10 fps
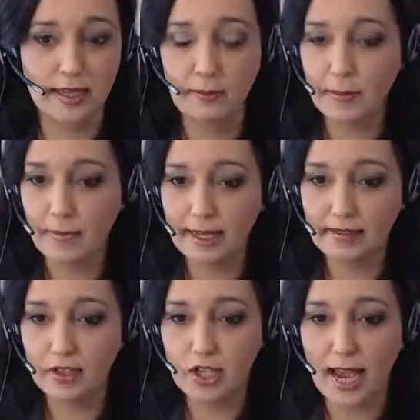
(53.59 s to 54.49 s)
I'm going to be
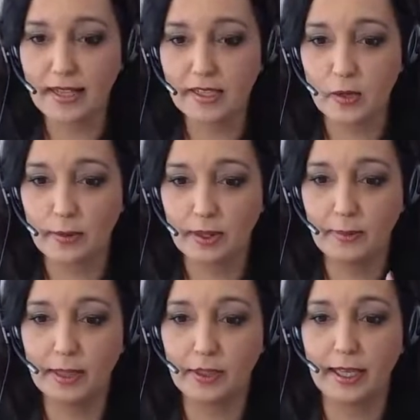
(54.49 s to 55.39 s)
manning the chat, so I'm going
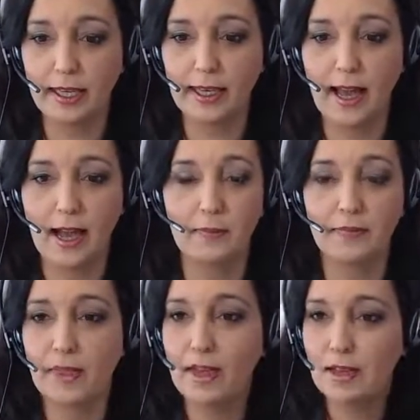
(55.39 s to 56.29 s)
to be looking
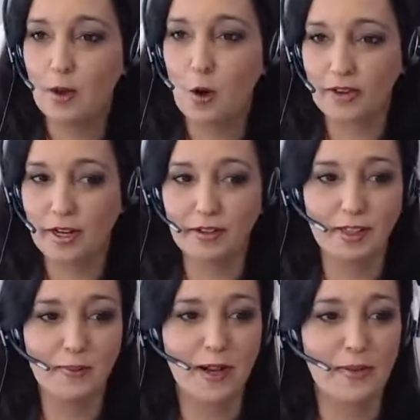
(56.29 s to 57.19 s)
over here a
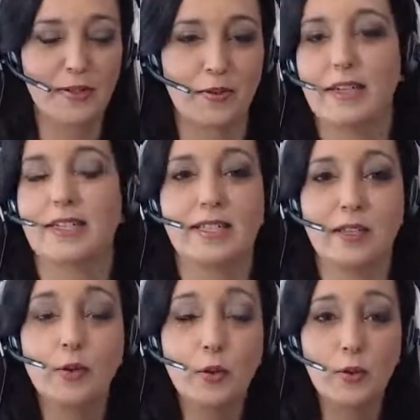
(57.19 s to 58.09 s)
little bit on my screen to
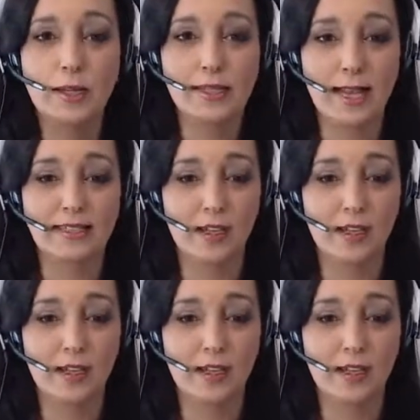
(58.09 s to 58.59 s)
see who is asking